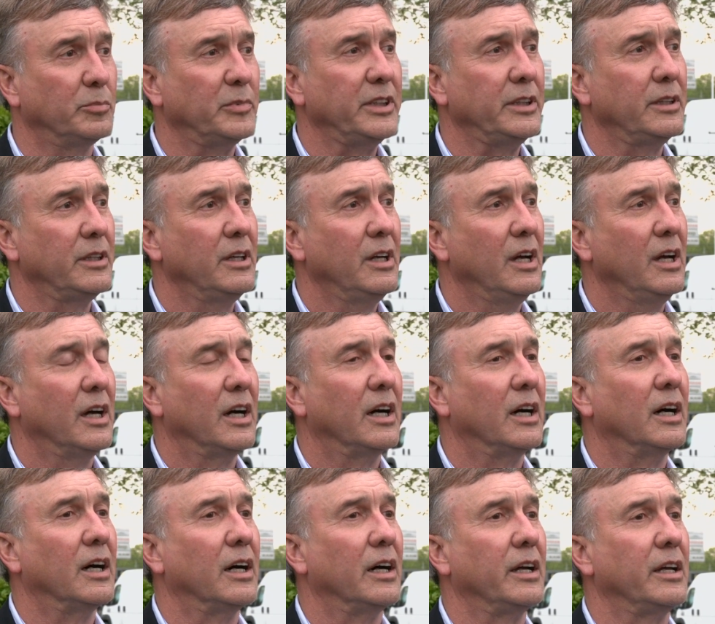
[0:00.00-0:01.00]
me
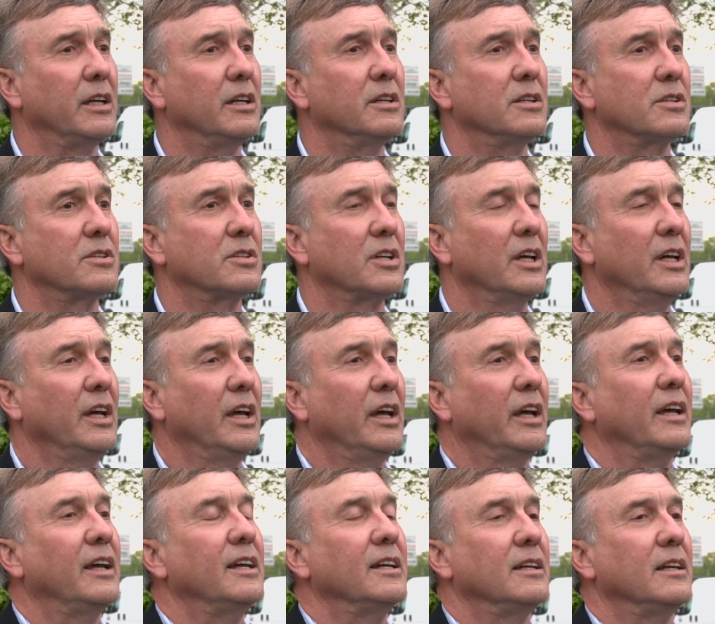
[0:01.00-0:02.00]
uh, is,
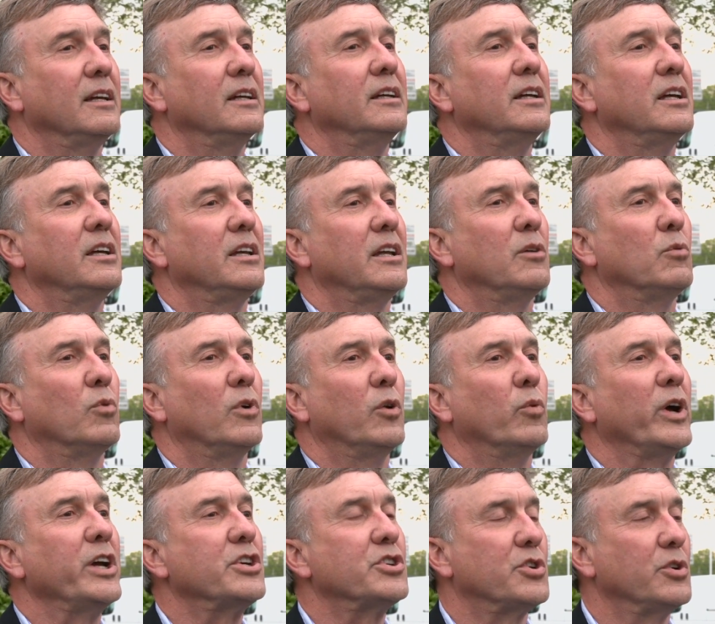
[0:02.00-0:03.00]
it, it, it
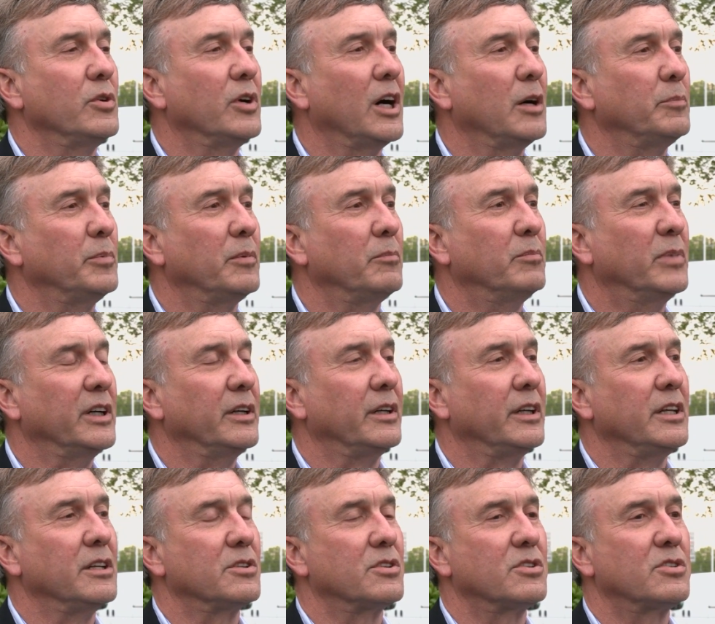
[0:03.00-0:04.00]
wakes you up,
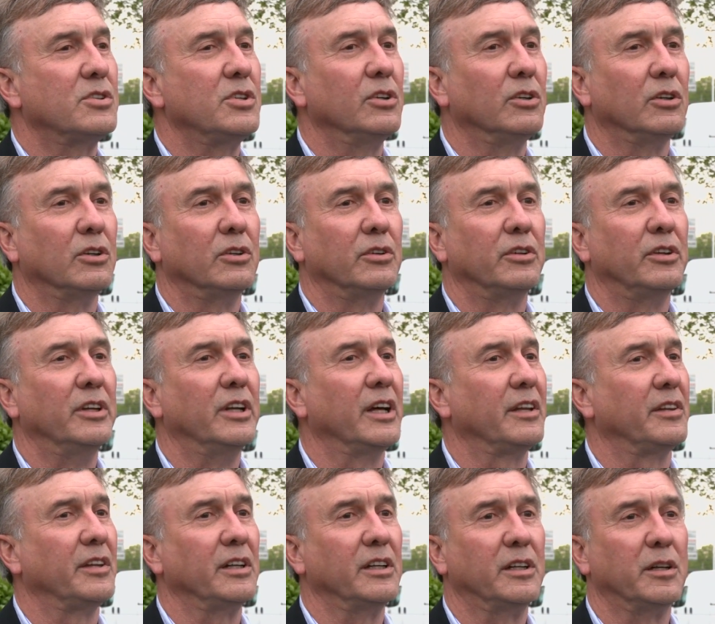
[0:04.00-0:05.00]
but it's still
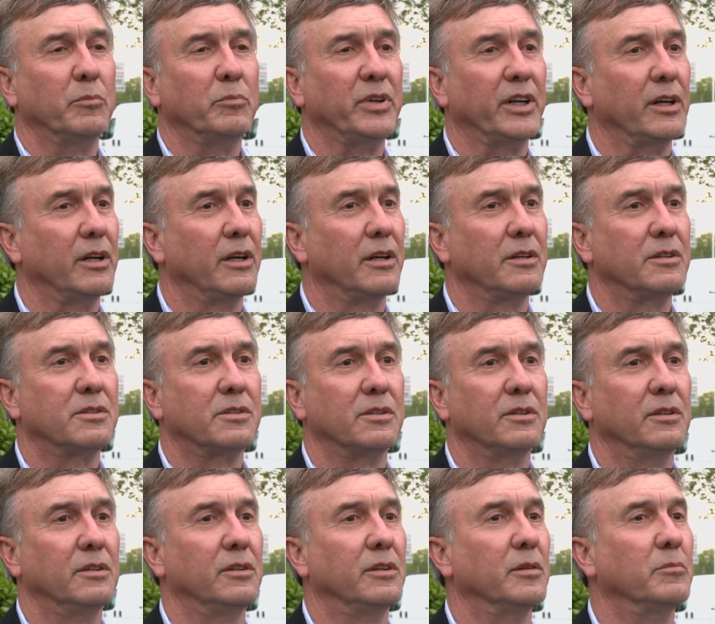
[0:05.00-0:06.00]
nothing compared
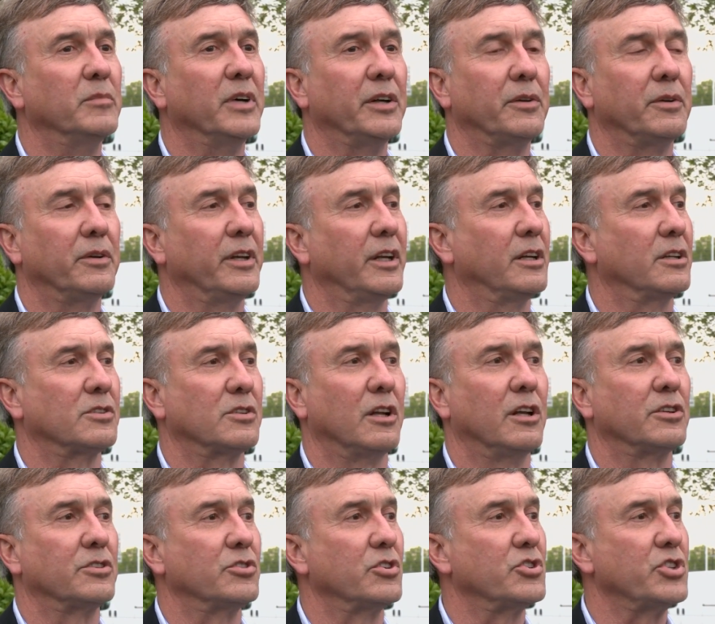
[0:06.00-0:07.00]
to the mother that has
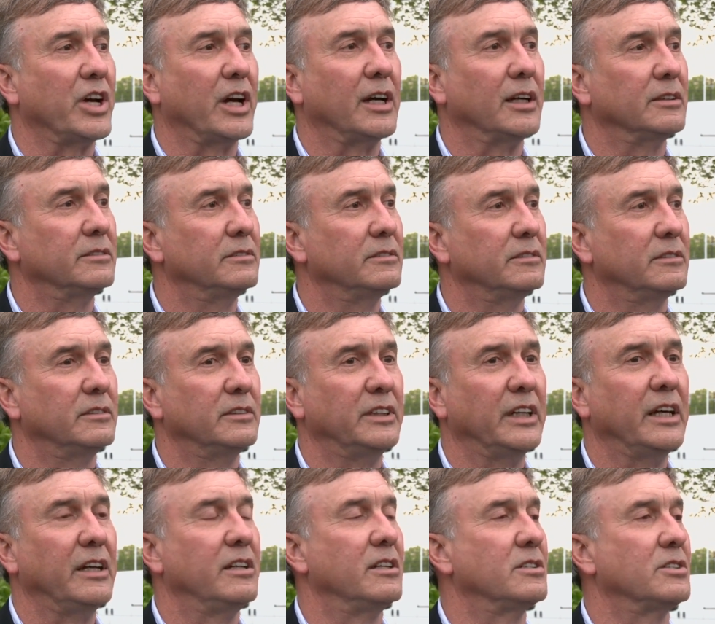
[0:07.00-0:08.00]
lost a child
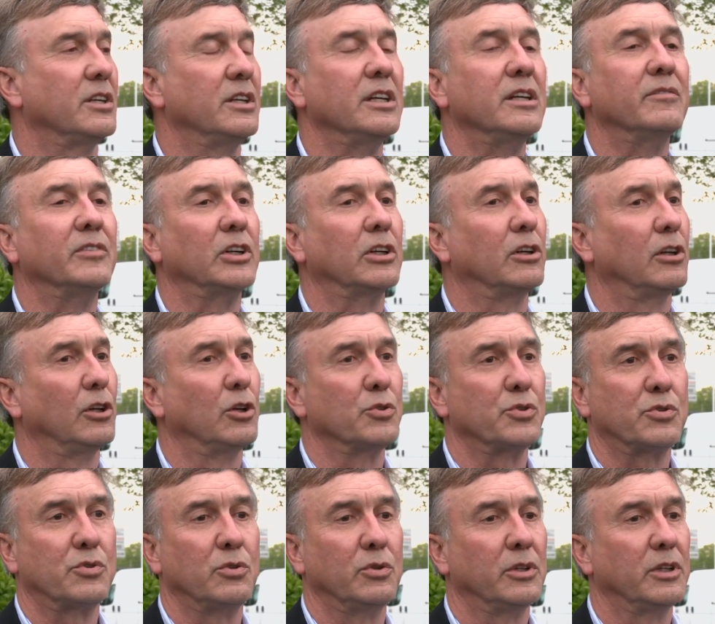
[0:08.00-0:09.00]
that isn't even
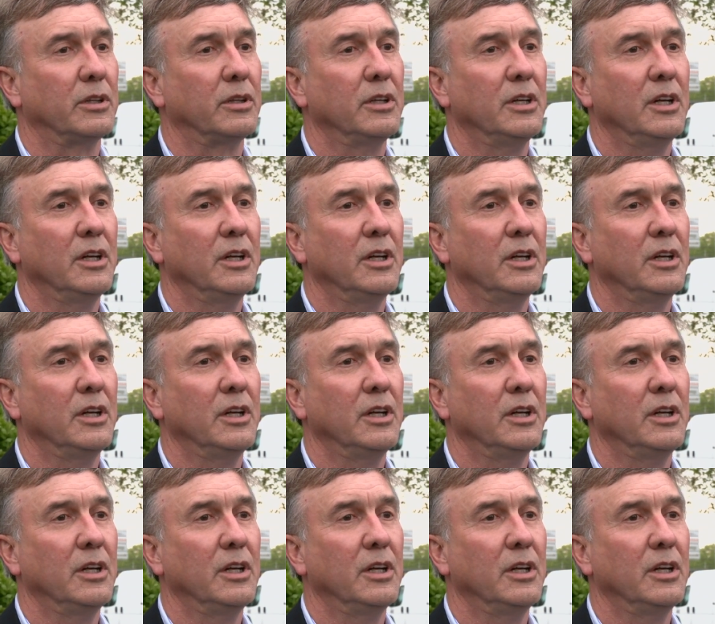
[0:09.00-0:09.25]
close to it.